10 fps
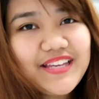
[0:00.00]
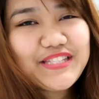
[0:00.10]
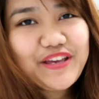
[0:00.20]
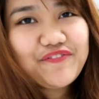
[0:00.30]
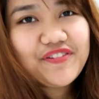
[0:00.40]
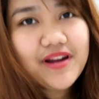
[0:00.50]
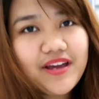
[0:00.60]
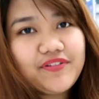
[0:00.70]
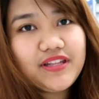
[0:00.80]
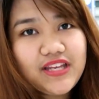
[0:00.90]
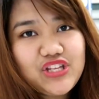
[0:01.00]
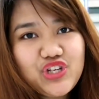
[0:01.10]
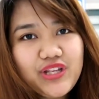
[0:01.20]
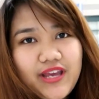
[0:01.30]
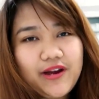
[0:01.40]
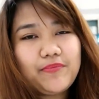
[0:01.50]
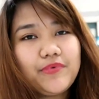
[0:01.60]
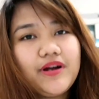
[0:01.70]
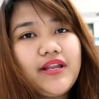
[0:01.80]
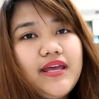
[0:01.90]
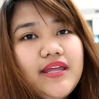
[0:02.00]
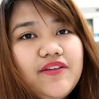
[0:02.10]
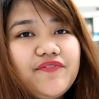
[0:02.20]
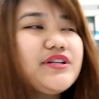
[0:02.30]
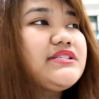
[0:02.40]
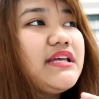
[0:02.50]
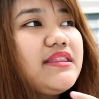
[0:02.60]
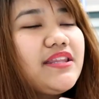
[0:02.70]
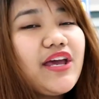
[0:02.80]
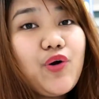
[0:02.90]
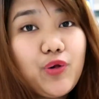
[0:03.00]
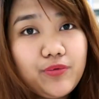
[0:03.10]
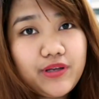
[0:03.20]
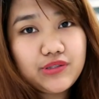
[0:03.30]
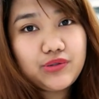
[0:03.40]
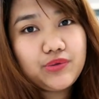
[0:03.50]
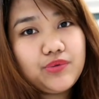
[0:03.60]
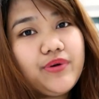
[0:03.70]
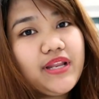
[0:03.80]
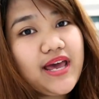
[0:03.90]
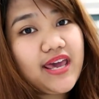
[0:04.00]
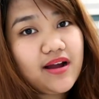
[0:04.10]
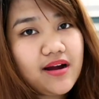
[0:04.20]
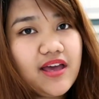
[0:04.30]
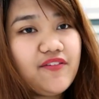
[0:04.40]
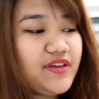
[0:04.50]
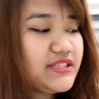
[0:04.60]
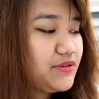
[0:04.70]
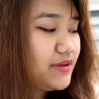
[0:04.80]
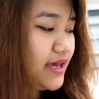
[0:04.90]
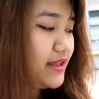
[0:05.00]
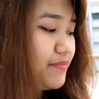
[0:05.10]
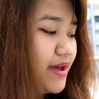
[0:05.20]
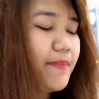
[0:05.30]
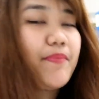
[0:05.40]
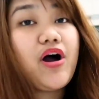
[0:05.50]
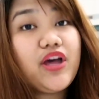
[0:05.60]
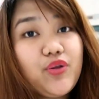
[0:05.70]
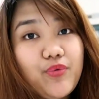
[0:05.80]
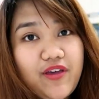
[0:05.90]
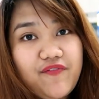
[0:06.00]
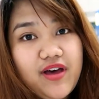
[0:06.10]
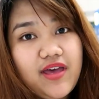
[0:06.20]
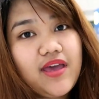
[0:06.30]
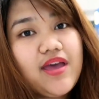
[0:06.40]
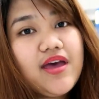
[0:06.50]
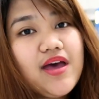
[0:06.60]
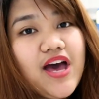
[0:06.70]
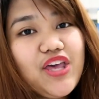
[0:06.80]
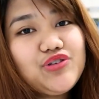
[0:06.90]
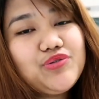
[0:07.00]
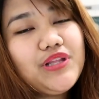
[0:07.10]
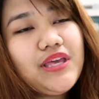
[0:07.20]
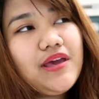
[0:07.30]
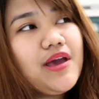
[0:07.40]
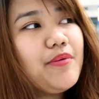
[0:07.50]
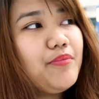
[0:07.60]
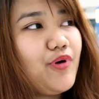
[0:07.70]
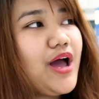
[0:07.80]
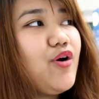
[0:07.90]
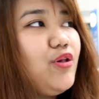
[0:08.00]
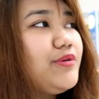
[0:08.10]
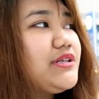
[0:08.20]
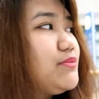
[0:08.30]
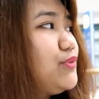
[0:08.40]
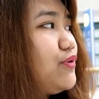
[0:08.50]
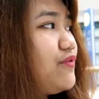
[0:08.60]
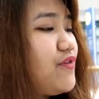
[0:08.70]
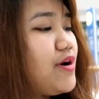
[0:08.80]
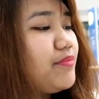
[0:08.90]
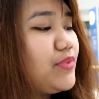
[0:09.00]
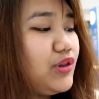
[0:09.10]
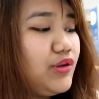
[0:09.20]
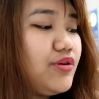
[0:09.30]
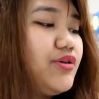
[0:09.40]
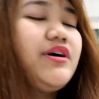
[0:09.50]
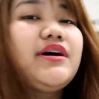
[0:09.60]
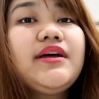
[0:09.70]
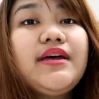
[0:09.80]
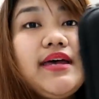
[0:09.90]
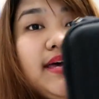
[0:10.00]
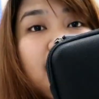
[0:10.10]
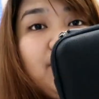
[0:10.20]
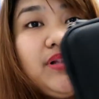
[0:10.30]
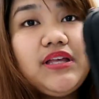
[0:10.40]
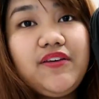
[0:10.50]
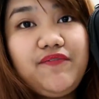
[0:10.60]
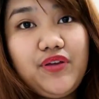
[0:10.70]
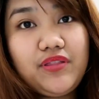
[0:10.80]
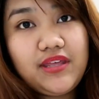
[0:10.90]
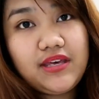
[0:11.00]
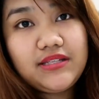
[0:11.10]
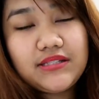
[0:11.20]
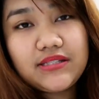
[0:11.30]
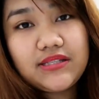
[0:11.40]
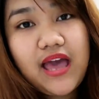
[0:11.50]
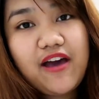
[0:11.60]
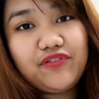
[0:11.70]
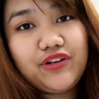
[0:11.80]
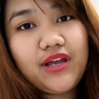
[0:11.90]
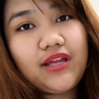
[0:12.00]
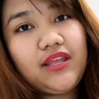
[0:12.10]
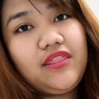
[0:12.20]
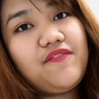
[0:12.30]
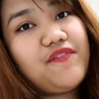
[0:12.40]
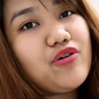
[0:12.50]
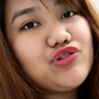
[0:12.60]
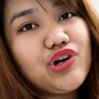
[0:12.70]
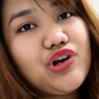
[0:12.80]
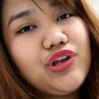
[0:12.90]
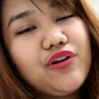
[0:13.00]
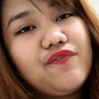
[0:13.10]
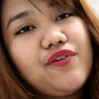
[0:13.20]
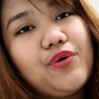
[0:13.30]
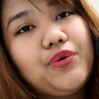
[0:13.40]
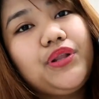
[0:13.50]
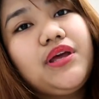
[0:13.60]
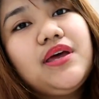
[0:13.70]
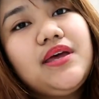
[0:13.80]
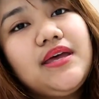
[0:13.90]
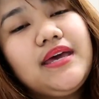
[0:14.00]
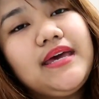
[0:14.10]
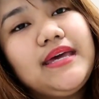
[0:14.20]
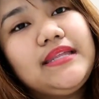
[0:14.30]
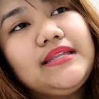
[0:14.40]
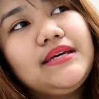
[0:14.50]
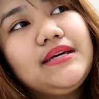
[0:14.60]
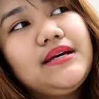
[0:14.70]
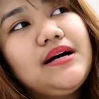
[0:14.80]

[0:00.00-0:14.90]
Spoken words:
Guys, I've arrived at Incheon Airport, and the first thing that I always do when I arrive is to get my pocket Wi-Fi. I always book from Klook, and they will give you this after getting the voucher on your phone and